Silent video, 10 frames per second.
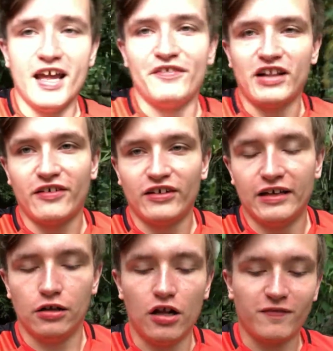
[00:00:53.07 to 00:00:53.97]
Yeah, I feel like, like
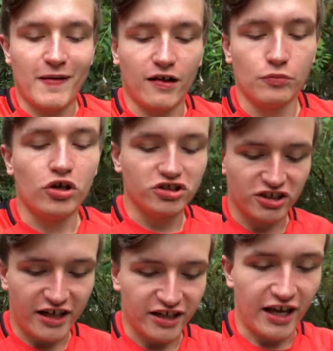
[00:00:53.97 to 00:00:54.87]
I'll spend all morning
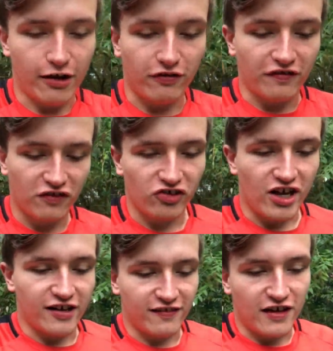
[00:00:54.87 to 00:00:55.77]
like, in the house and just
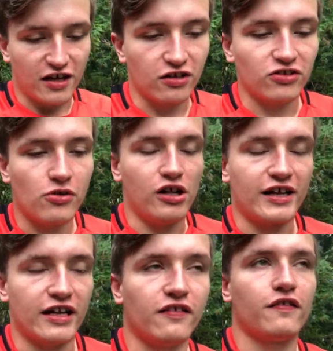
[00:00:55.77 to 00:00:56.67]
editing and doing all that
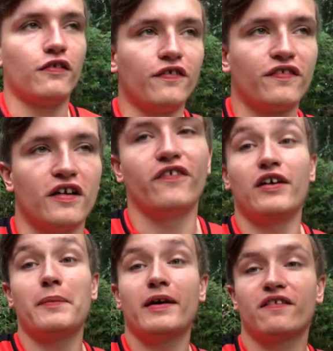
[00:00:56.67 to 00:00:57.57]
kind of stuff, so I feel a
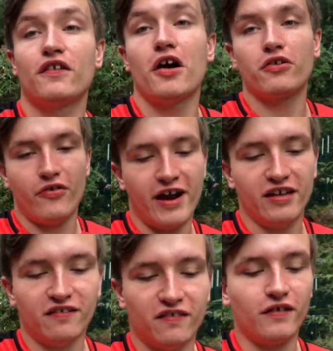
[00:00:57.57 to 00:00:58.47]
bit stir
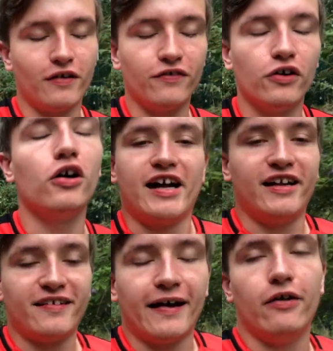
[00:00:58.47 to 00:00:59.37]
crazy, so I thought I need
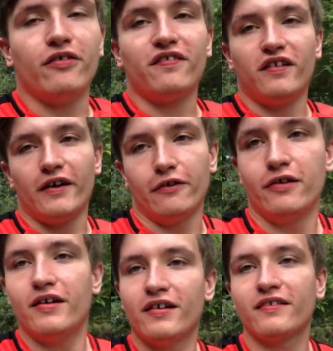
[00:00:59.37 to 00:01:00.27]
to get out, so
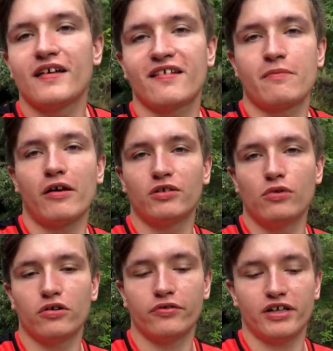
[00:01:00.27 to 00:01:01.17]
that's why I'm out on the
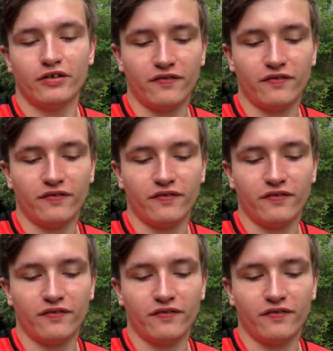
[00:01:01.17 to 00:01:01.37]
walk right now,